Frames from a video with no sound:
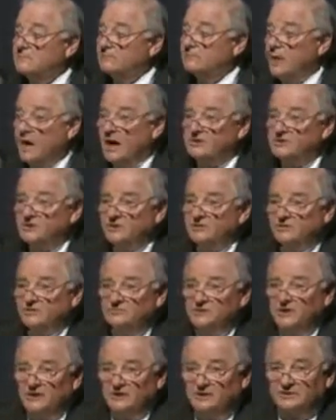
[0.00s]
process of
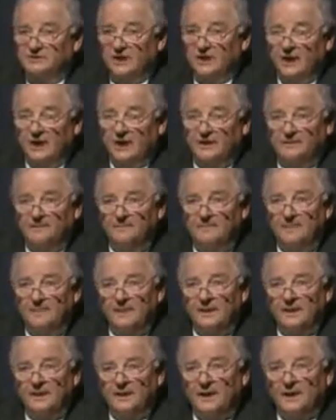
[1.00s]
genocide
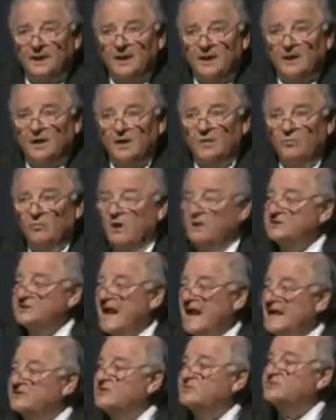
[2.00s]
was
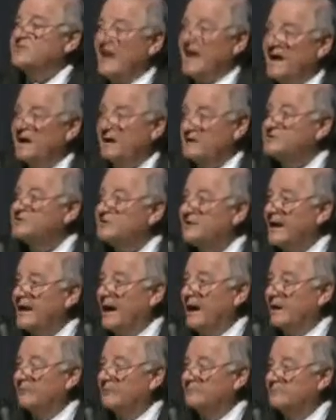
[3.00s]
as a talent
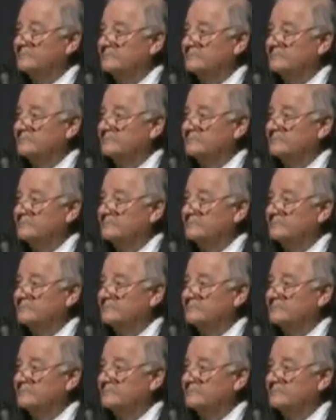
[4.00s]
scout.